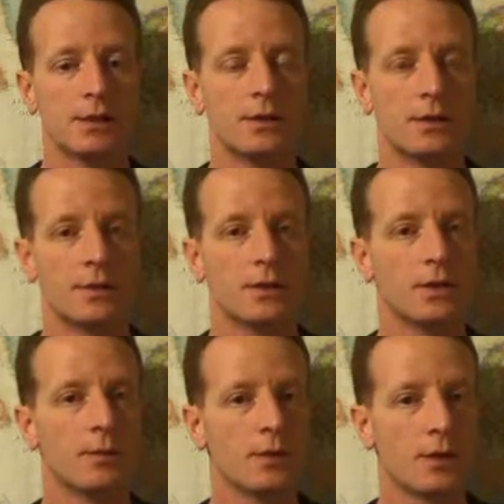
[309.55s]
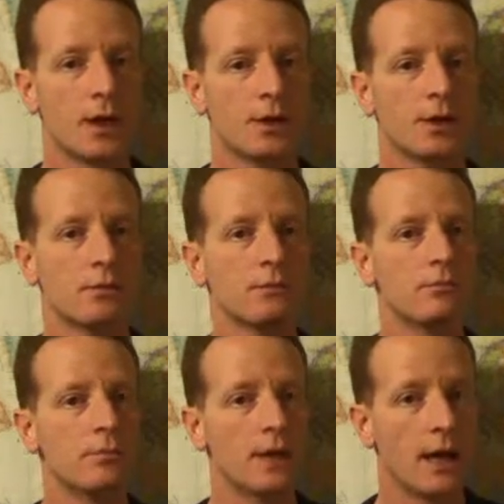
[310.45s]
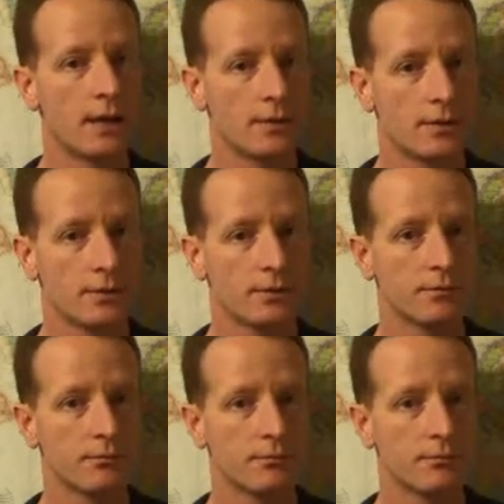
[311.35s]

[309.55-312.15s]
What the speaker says: in different communication behaviors?